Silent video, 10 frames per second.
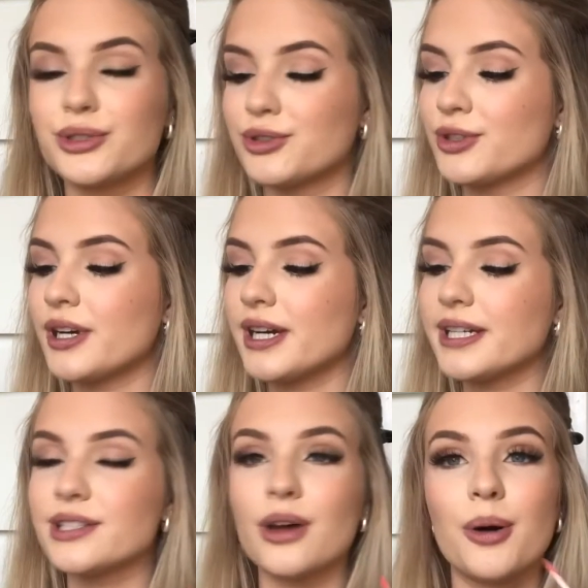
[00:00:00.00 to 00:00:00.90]
try
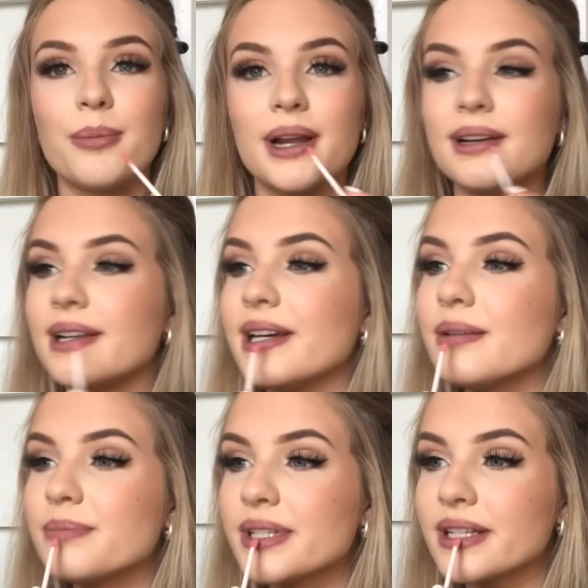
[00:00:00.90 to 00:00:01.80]
it on my
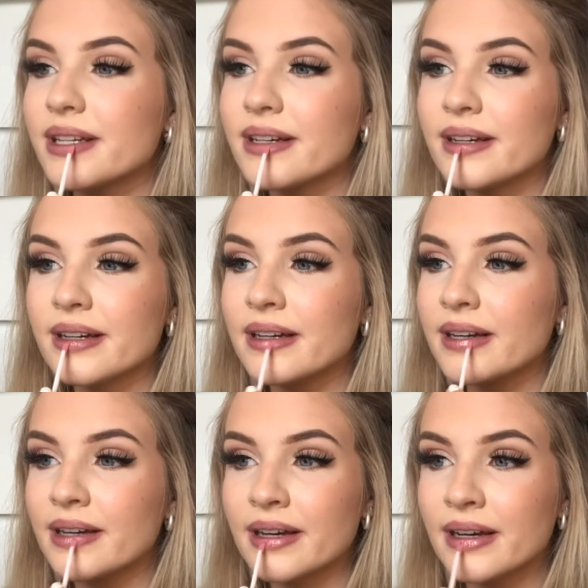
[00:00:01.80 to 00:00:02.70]
lips.
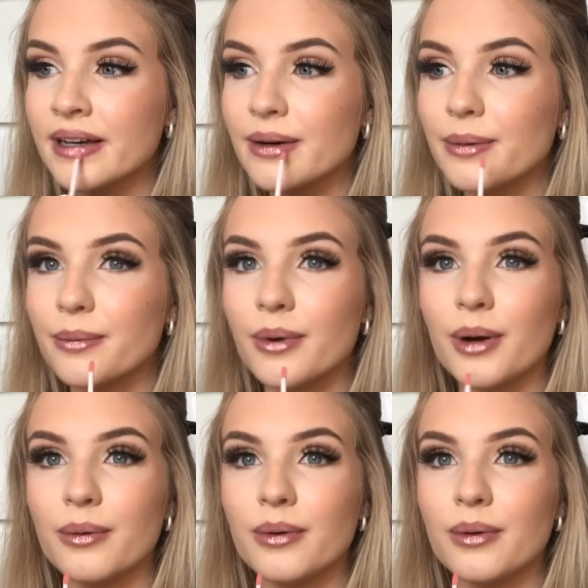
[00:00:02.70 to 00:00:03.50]
Whoa.